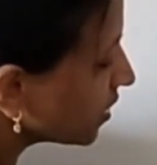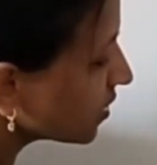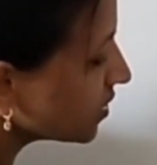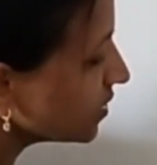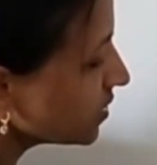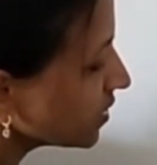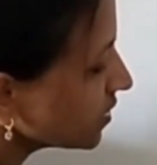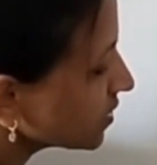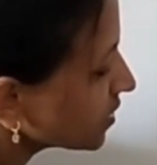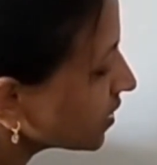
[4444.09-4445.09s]
This
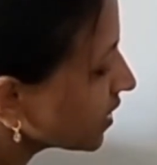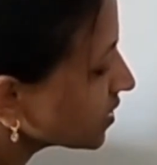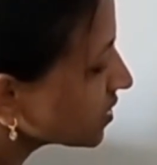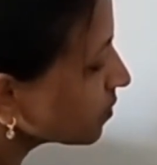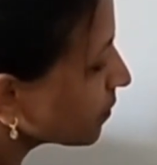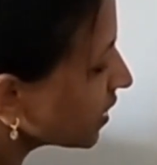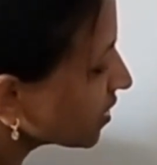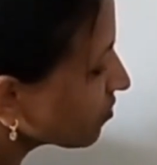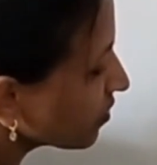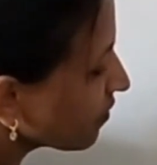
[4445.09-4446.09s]
is the decimal
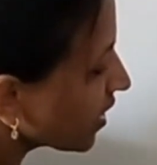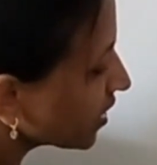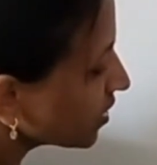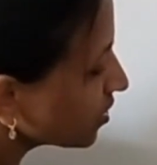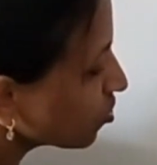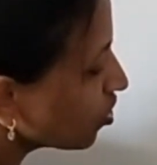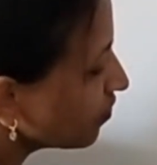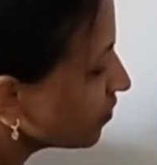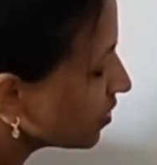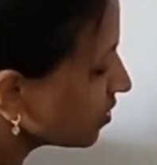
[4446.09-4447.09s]
equivalent
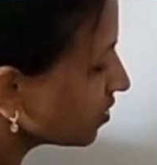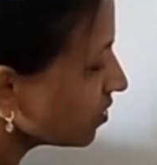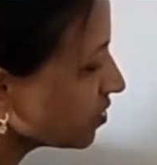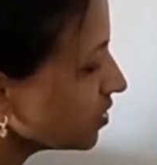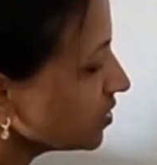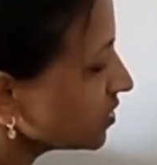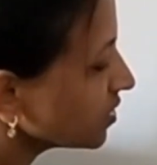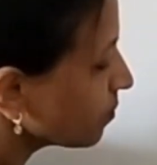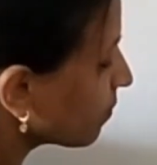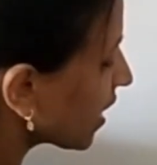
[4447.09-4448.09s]
of this
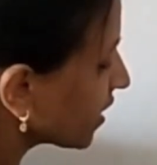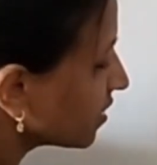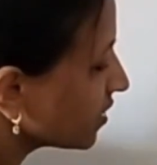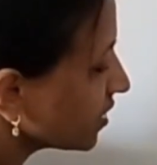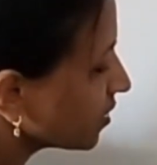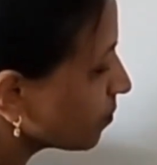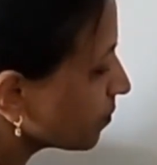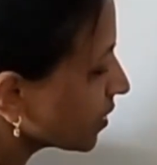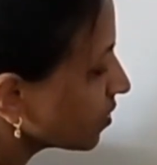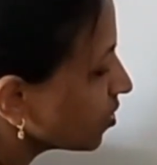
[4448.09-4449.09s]
binary
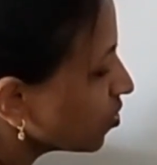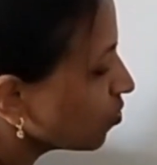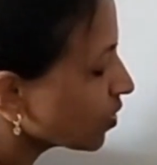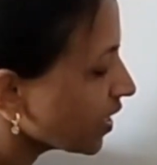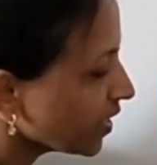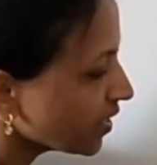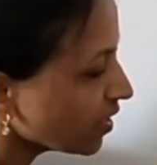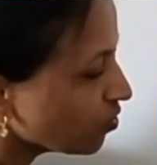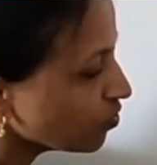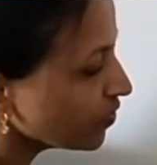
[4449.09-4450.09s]
number. Okay,
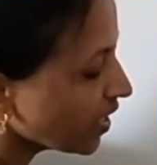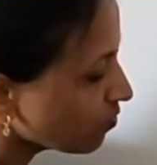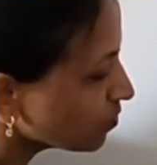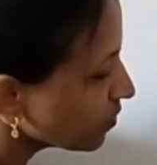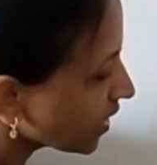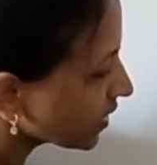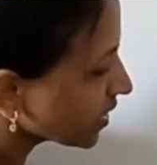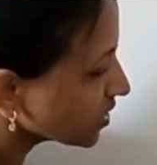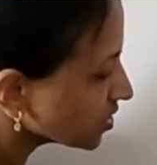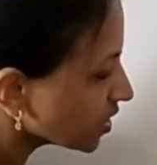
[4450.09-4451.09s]
now we have to
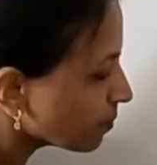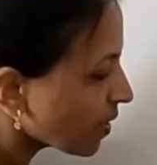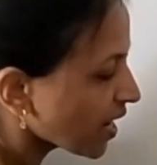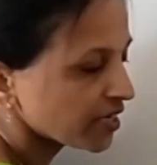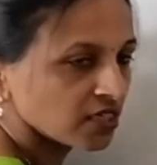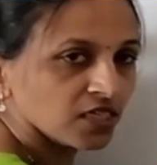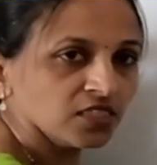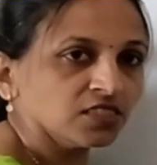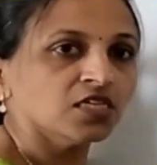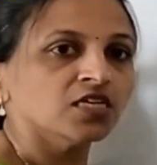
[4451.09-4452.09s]
attach here
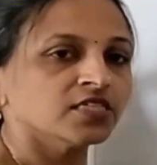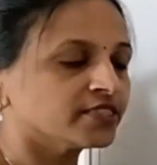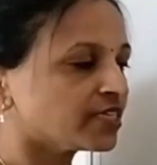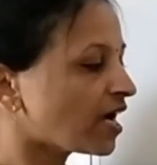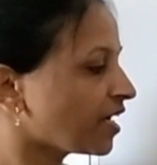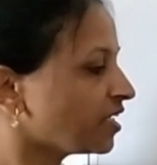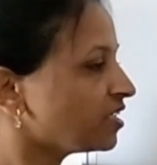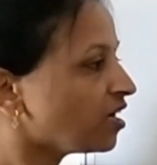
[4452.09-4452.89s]
minus sign.